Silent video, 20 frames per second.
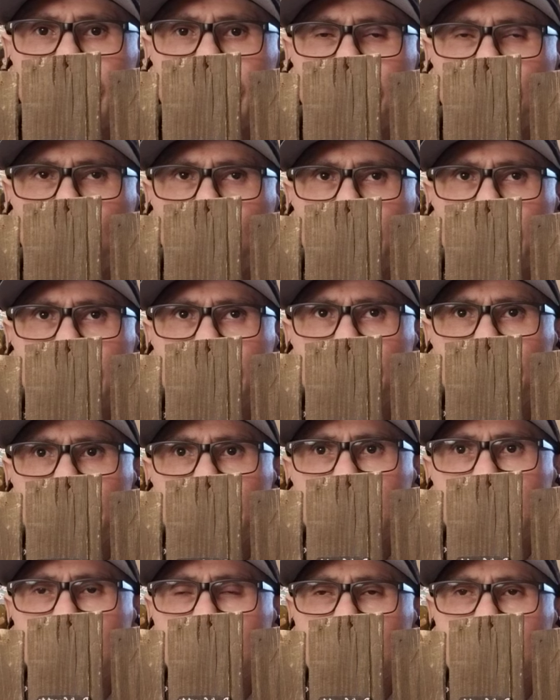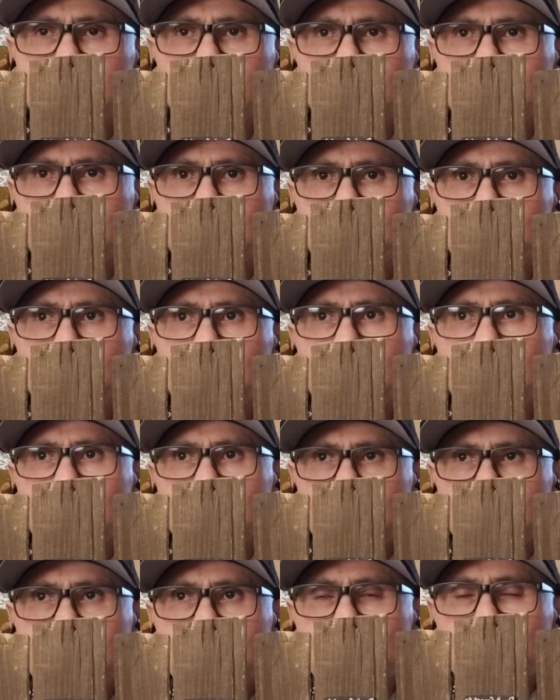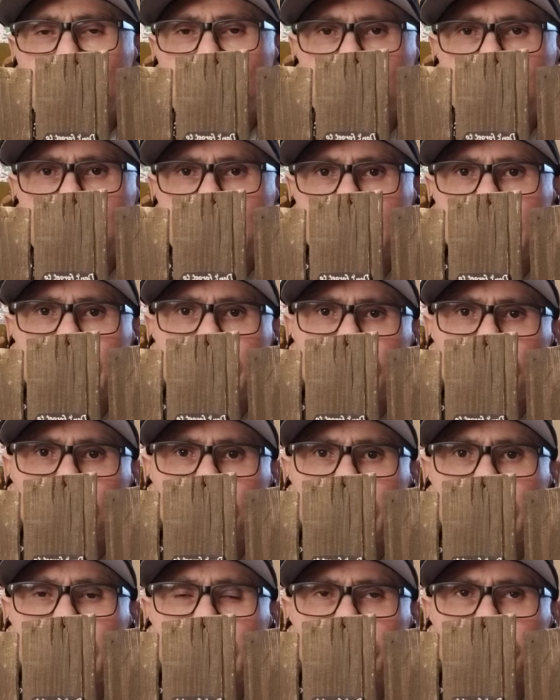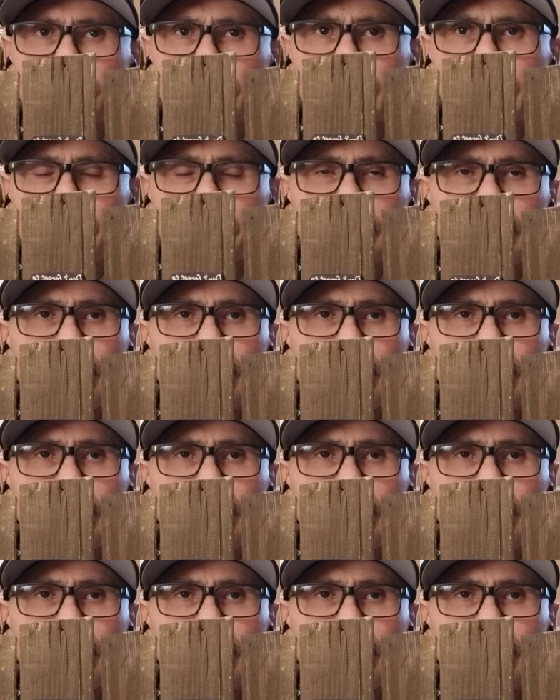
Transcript: and we understand, that time in prison is a waste of time.